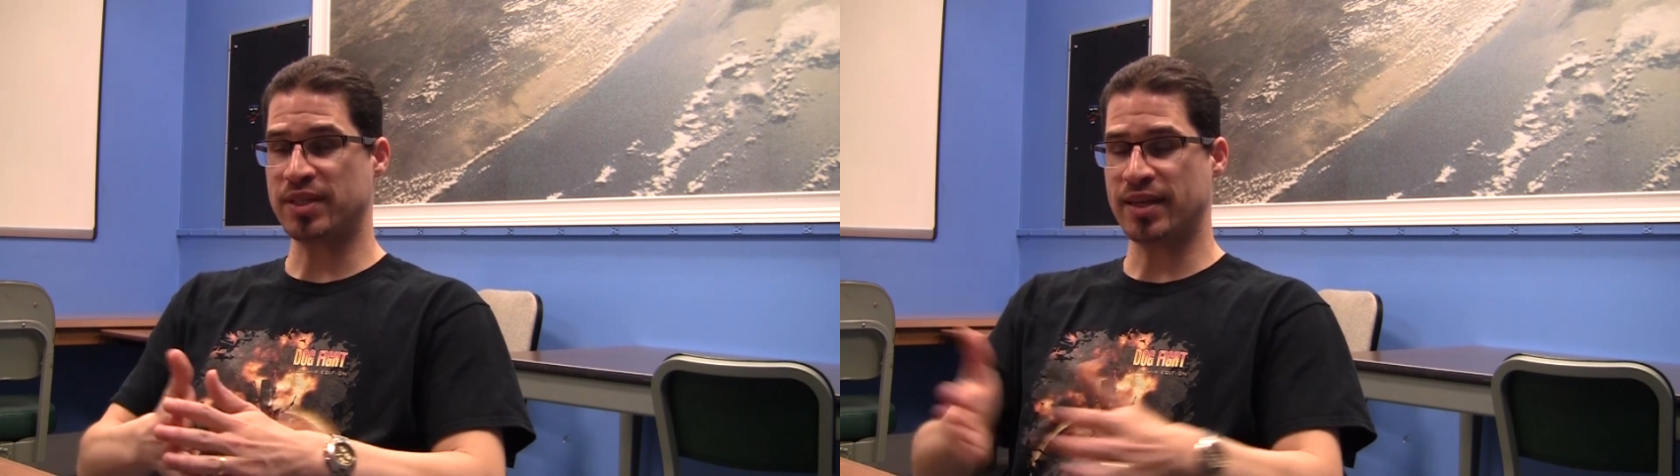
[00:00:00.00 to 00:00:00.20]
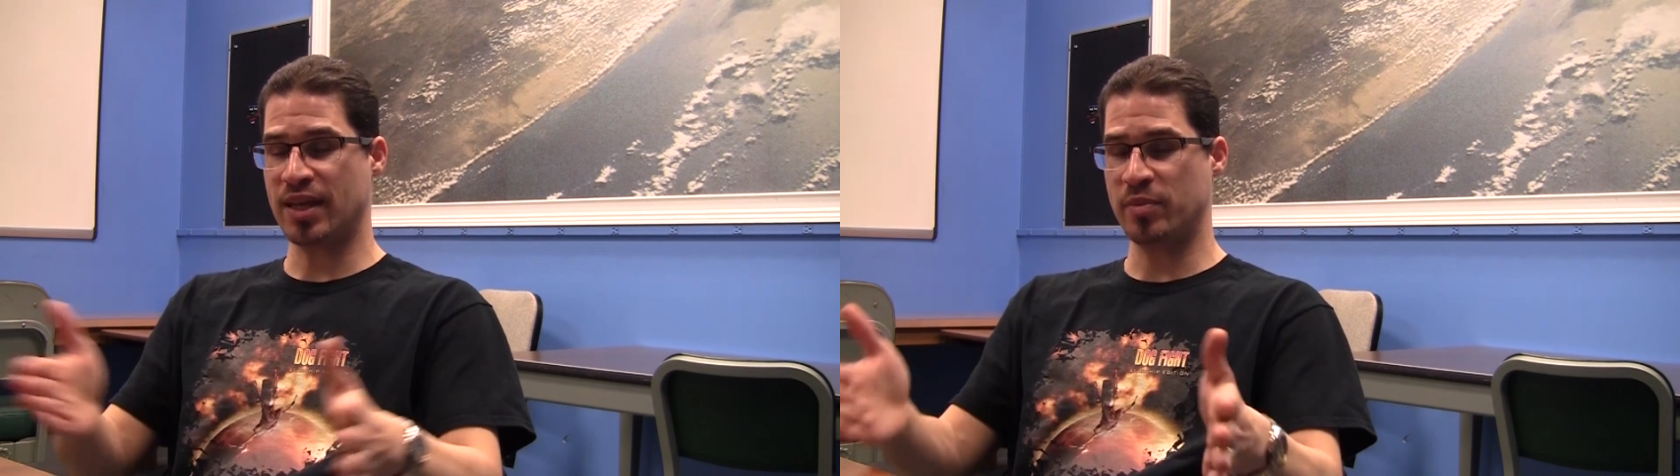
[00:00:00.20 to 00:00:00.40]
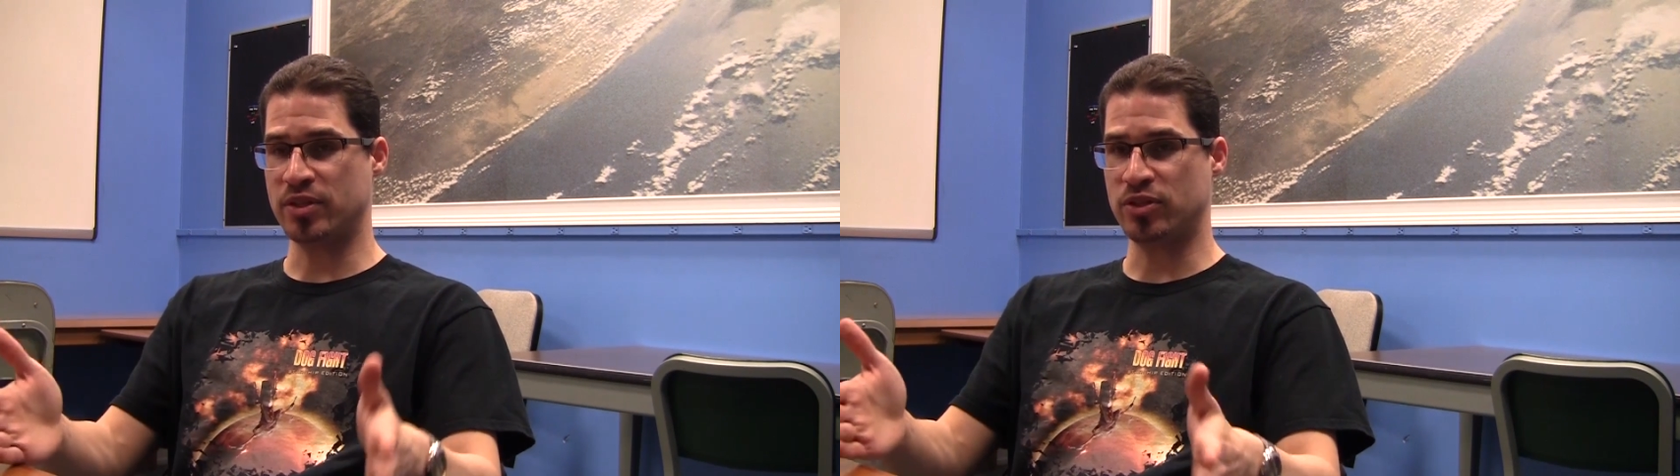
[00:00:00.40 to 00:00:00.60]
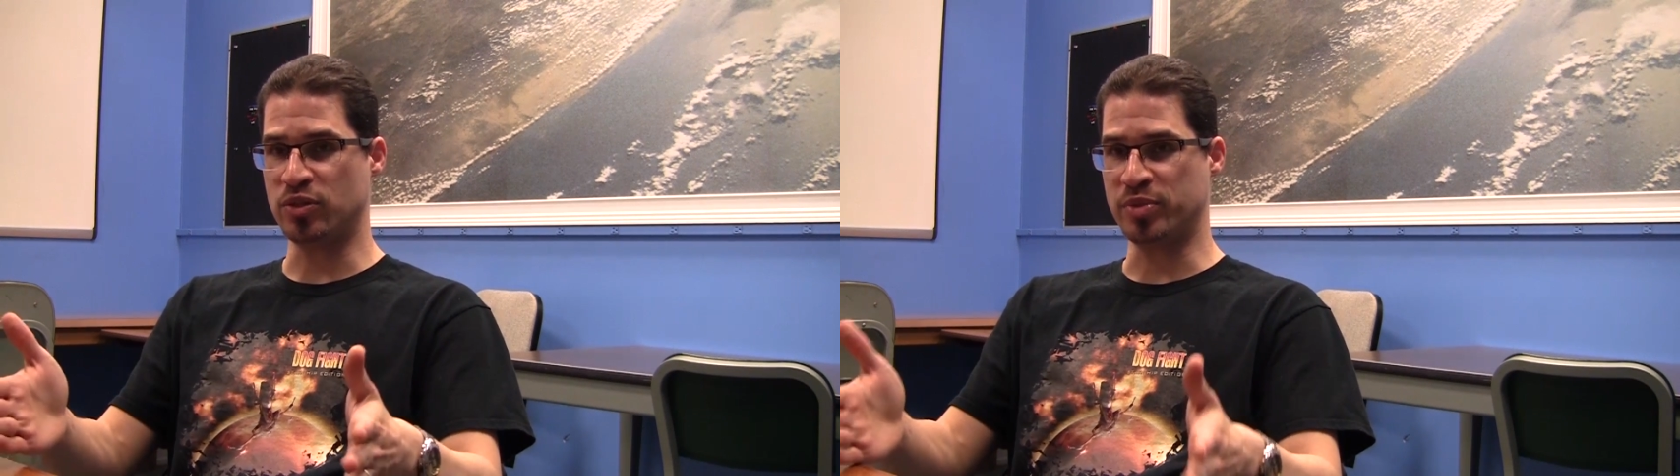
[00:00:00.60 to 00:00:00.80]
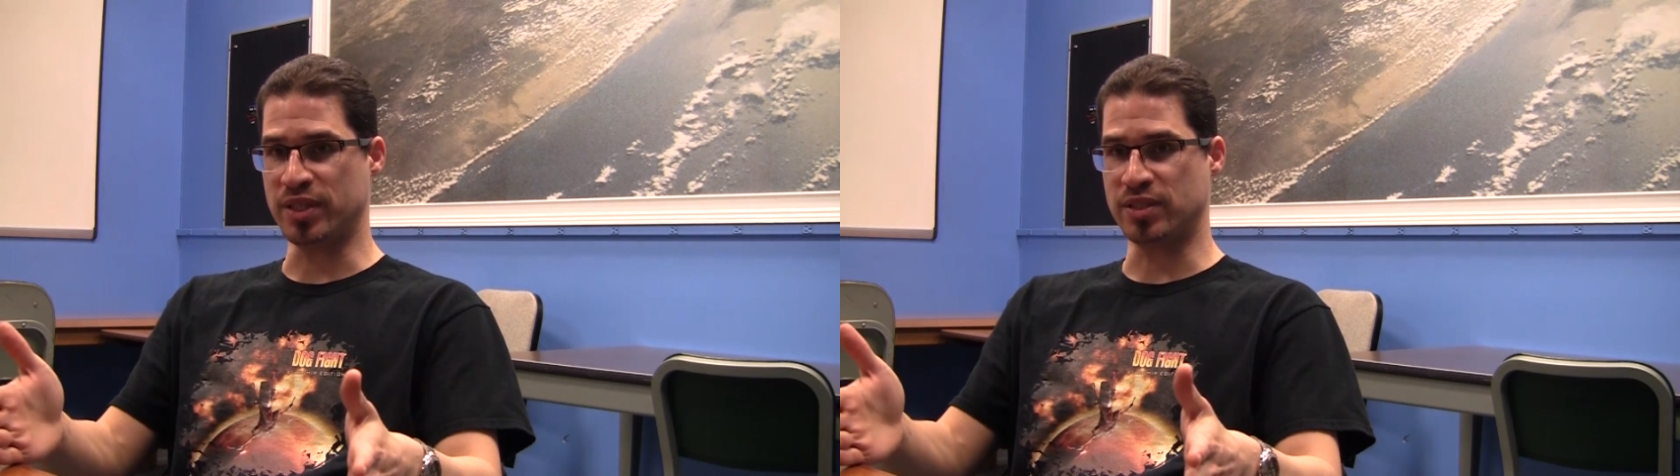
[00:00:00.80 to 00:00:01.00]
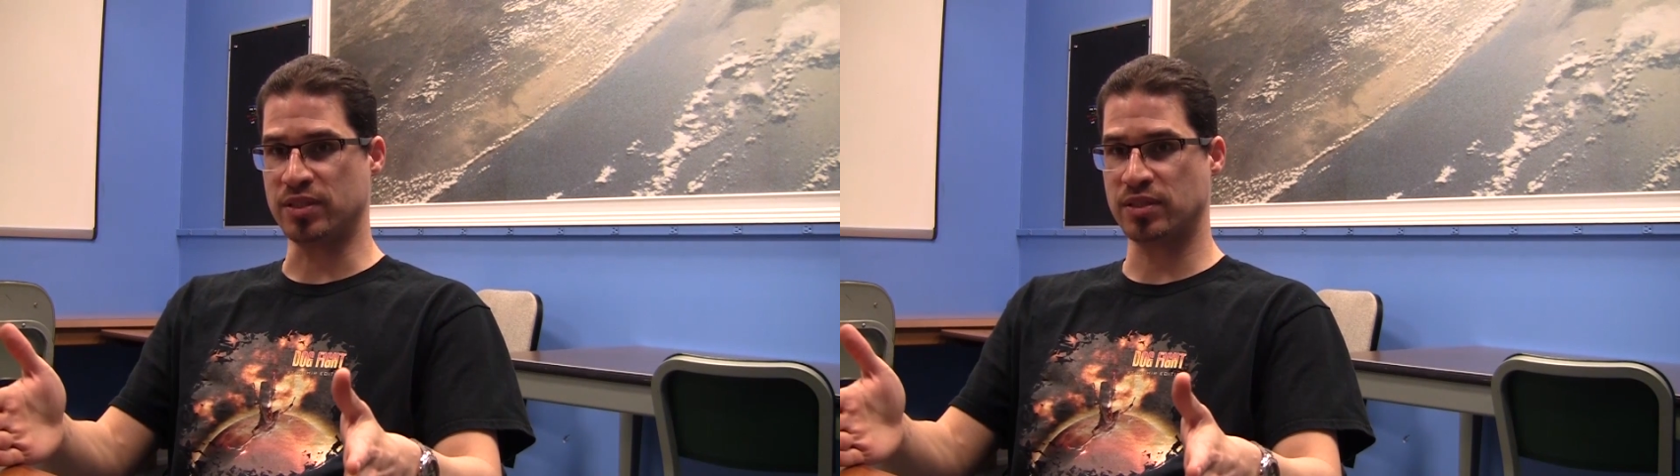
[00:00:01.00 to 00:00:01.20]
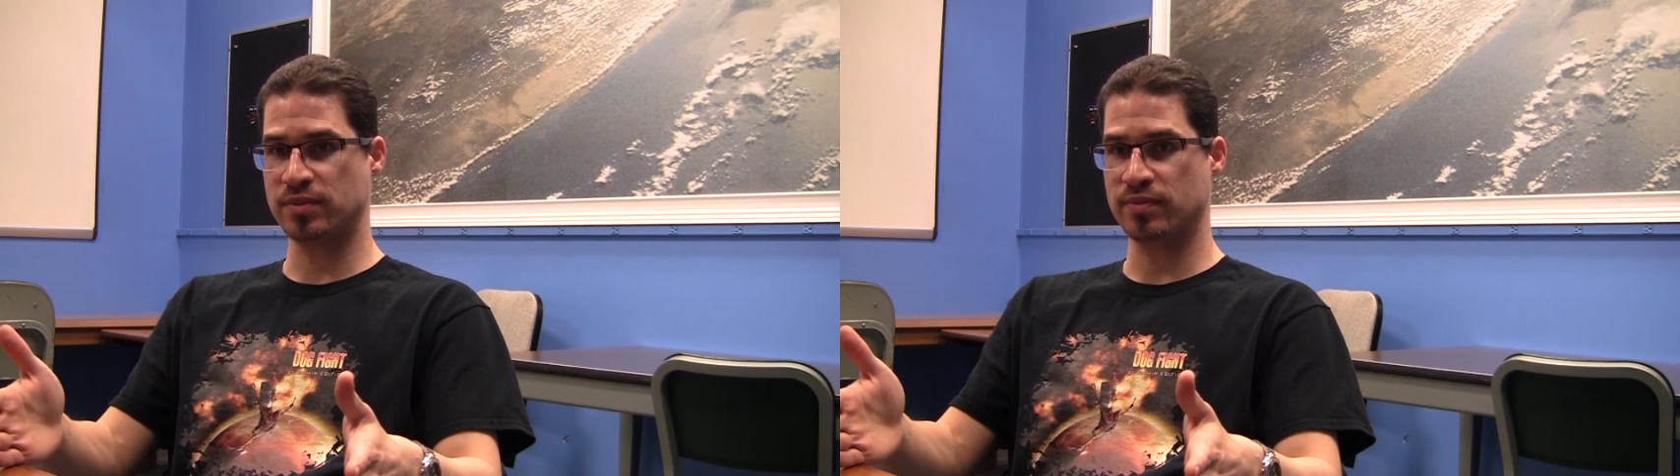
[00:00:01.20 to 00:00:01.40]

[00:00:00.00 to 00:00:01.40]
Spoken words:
that game into two pieces.